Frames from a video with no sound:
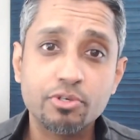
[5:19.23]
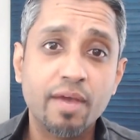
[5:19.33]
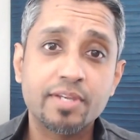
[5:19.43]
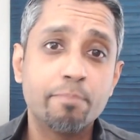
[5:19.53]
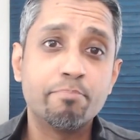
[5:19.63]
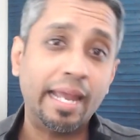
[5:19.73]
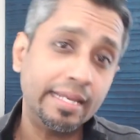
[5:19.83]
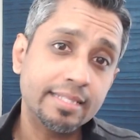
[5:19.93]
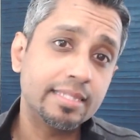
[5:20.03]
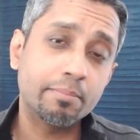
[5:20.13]
you have to
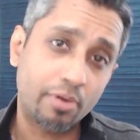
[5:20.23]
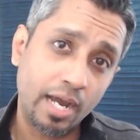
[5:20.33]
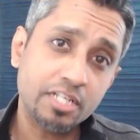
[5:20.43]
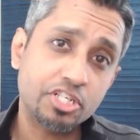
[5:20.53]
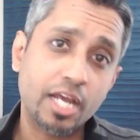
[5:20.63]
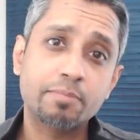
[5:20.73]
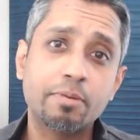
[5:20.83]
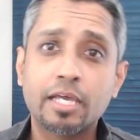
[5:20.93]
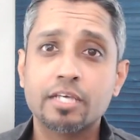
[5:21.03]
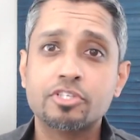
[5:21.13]
abandon the project
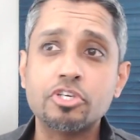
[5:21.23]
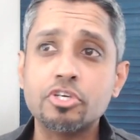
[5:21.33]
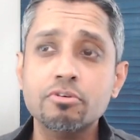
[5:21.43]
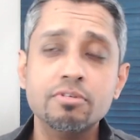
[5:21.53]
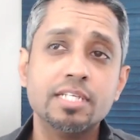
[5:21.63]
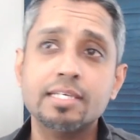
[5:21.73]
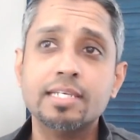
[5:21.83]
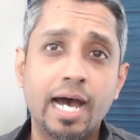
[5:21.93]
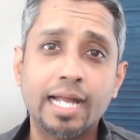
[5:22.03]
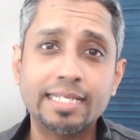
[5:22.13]
because you did
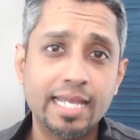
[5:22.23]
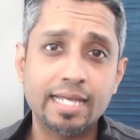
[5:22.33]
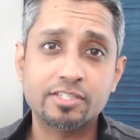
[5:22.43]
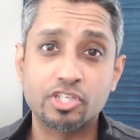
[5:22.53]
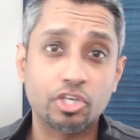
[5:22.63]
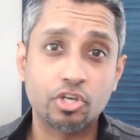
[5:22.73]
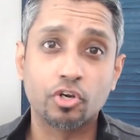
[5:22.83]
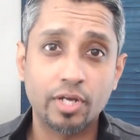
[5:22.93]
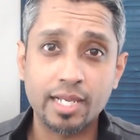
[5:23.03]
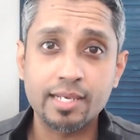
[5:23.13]
not get
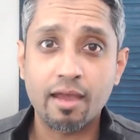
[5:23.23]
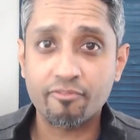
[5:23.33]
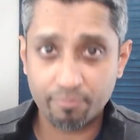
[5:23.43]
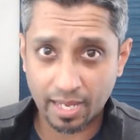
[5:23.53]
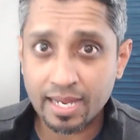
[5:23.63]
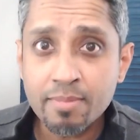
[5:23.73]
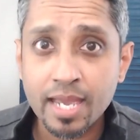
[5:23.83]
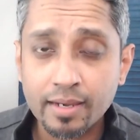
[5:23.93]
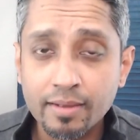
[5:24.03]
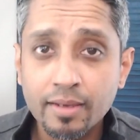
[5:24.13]
secure enough
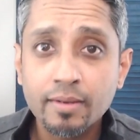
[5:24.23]
payment